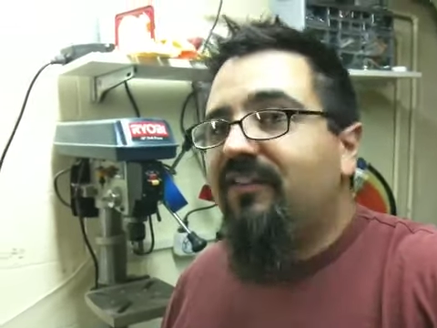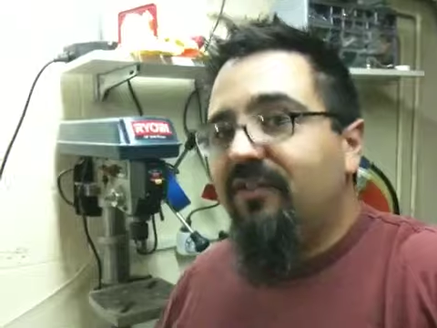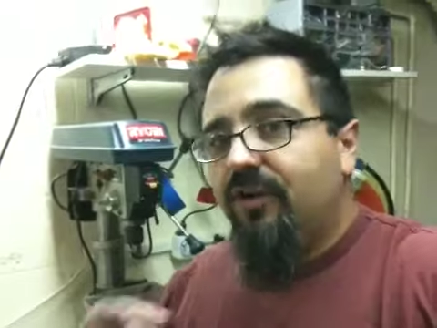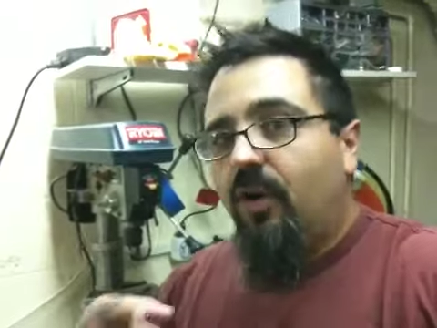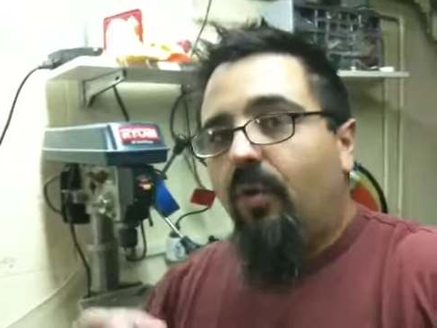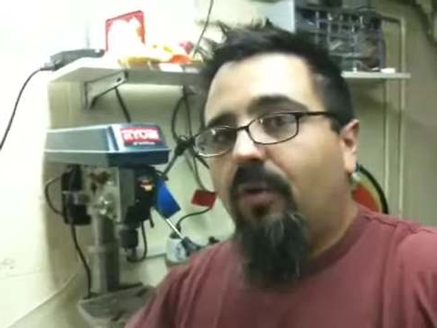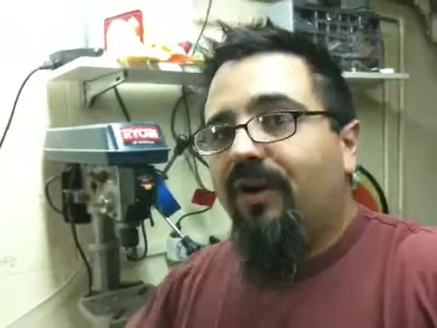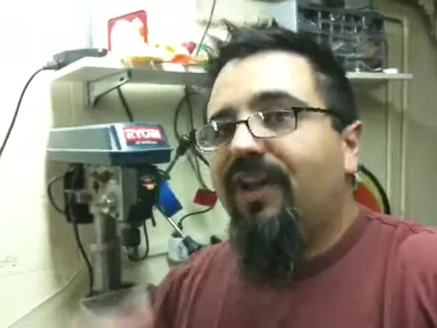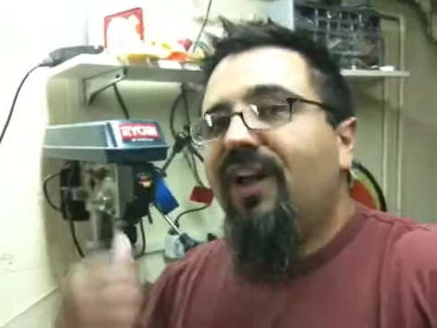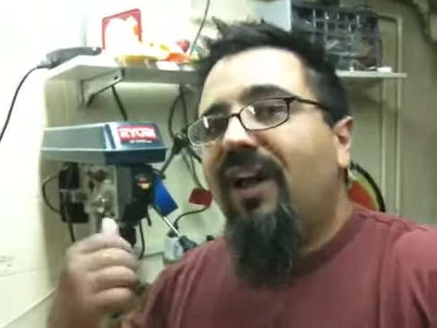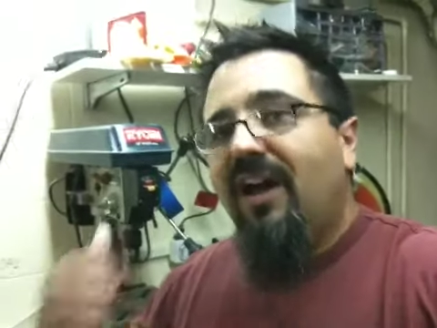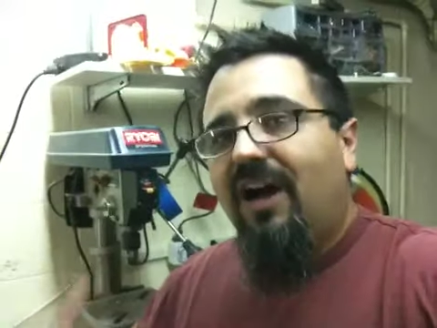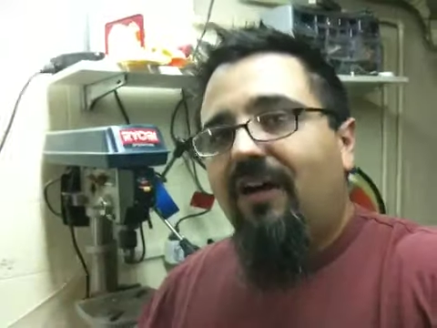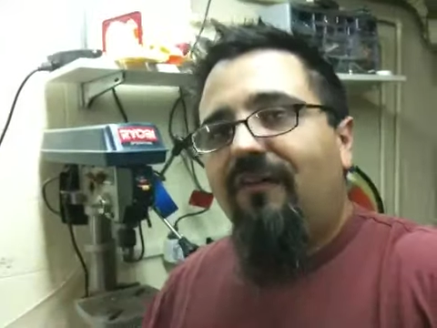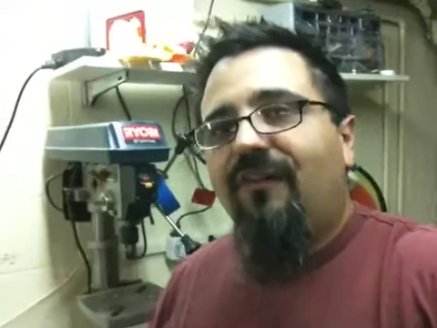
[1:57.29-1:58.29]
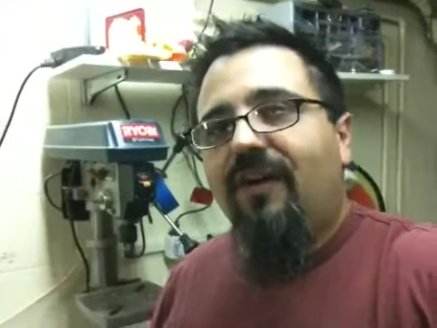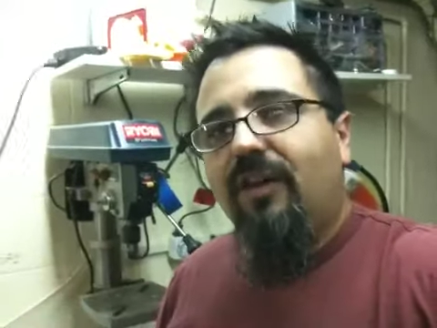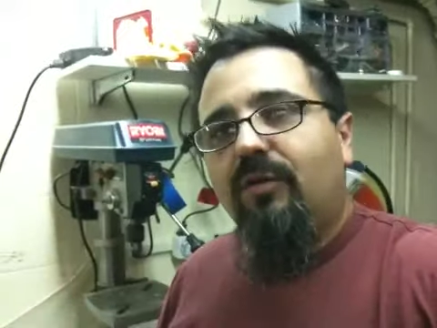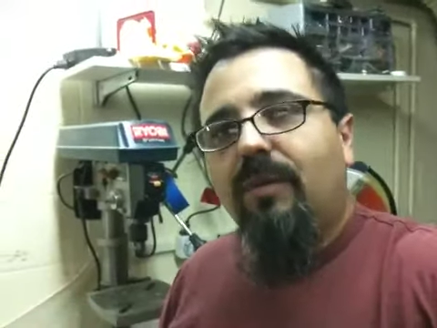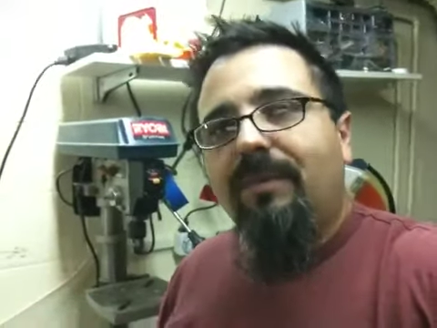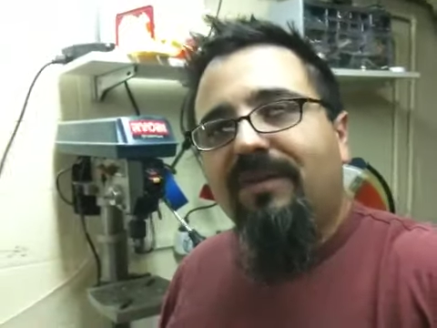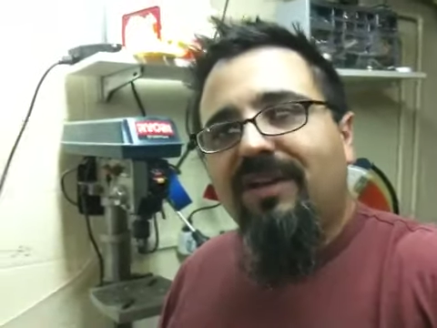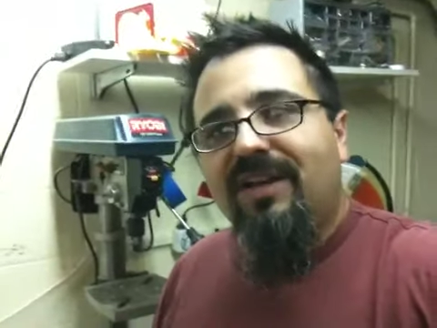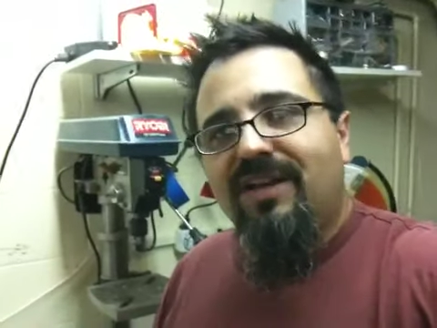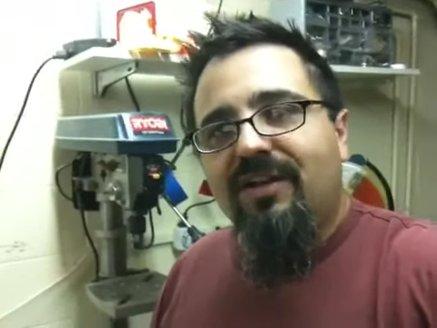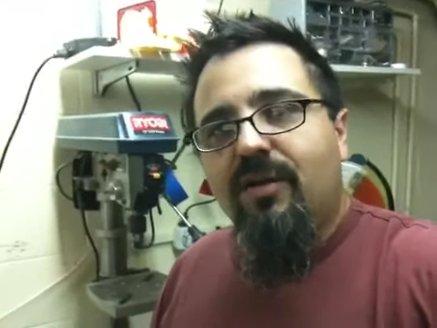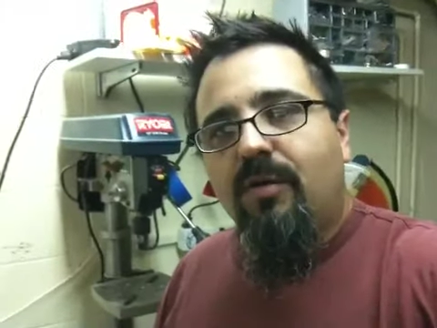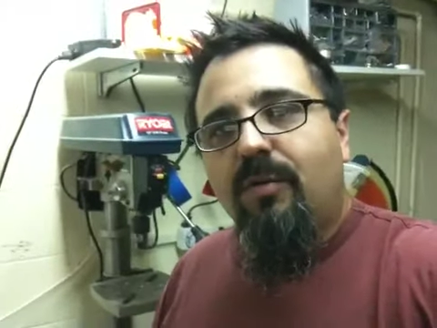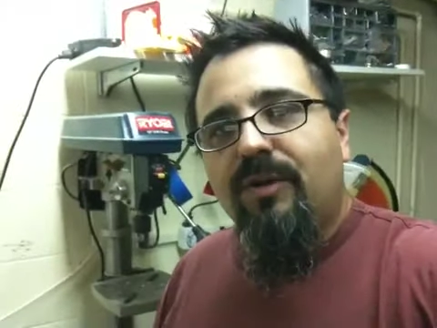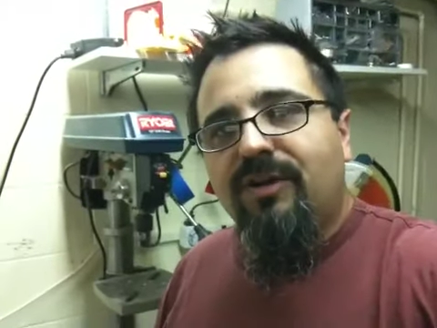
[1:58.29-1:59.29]
And don't worry, I'll follow up and let you
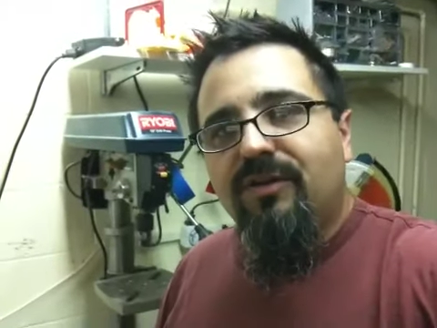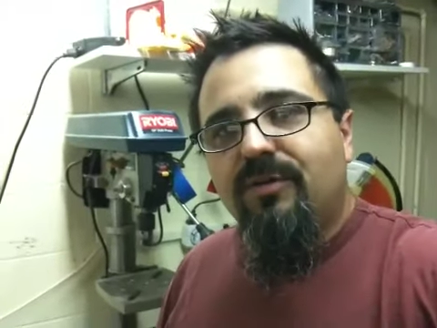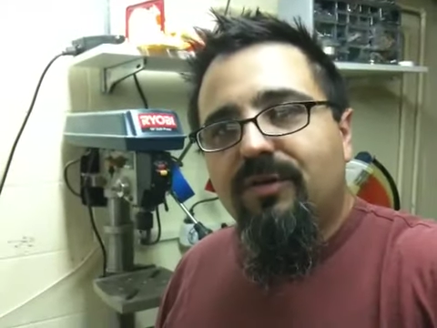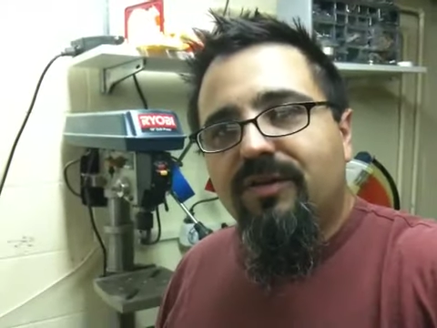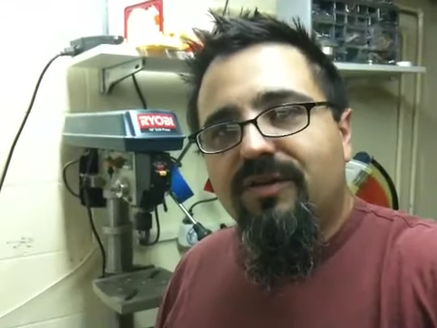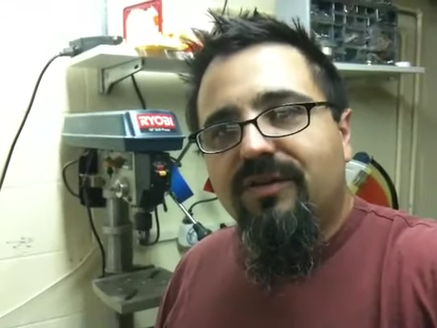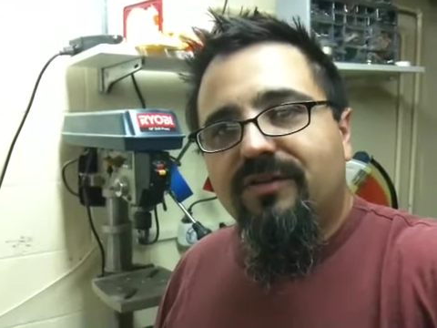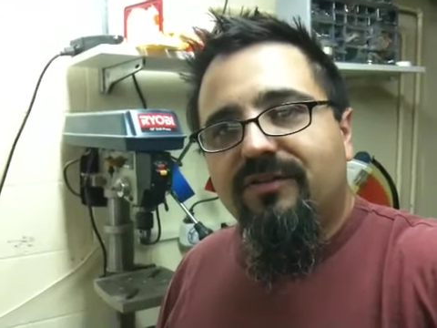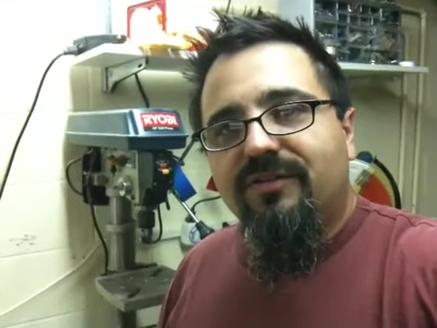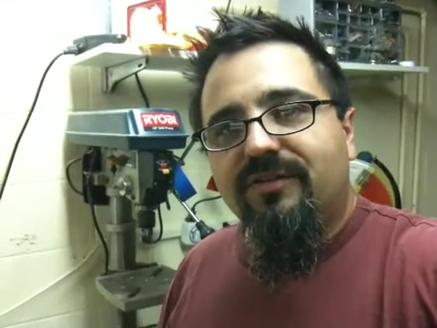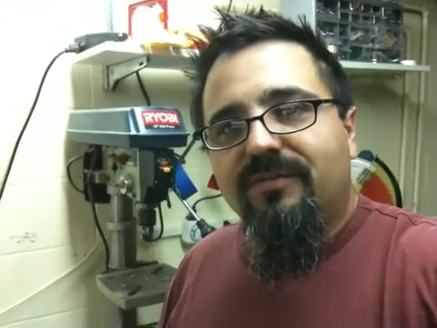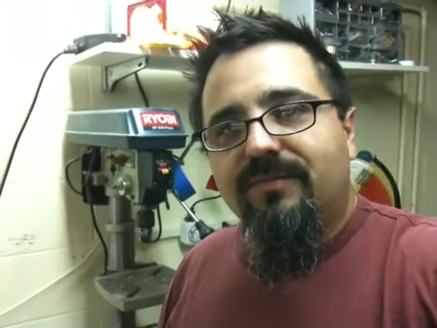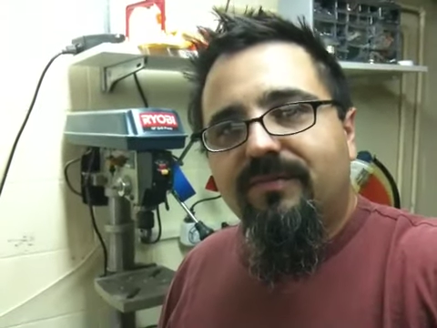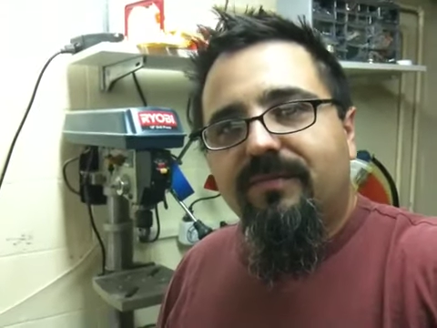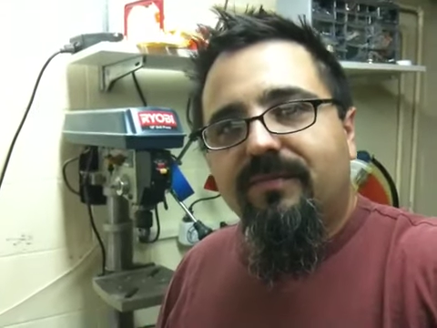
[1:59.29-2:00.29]
know what we do with this.